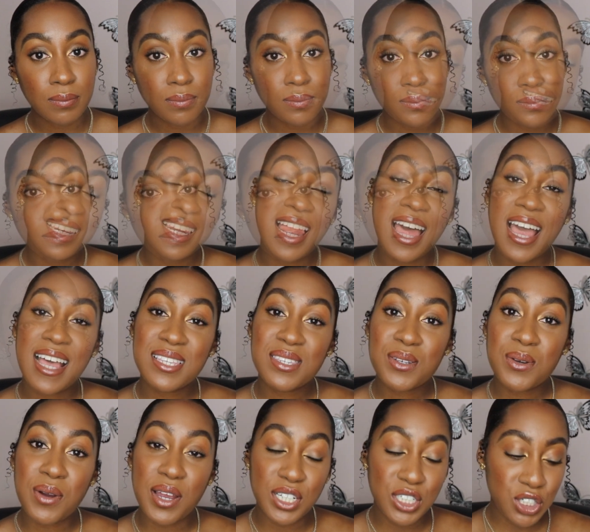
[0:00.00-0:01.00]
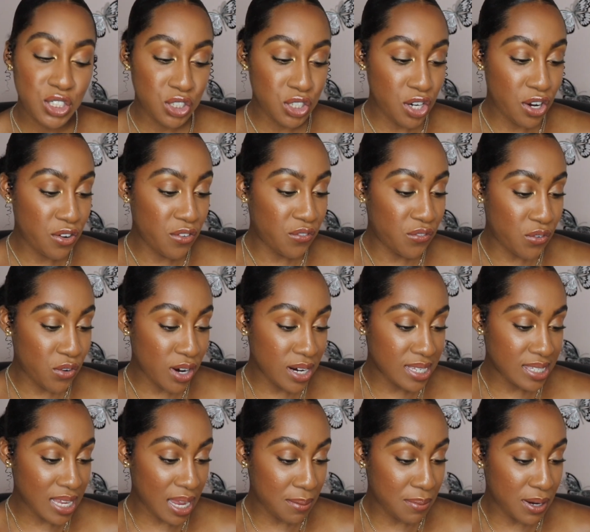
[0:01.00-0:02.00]
The last question for
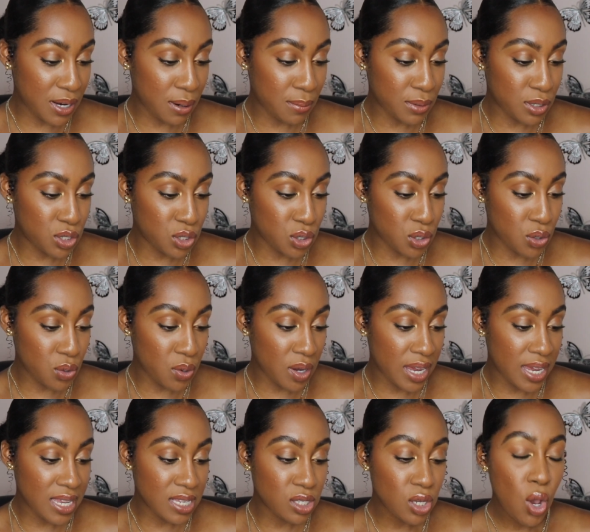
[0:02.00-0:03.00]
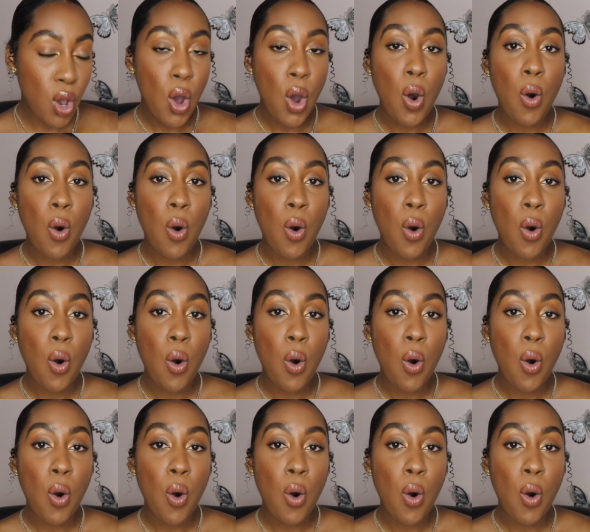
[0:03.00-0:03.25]
segment number two is,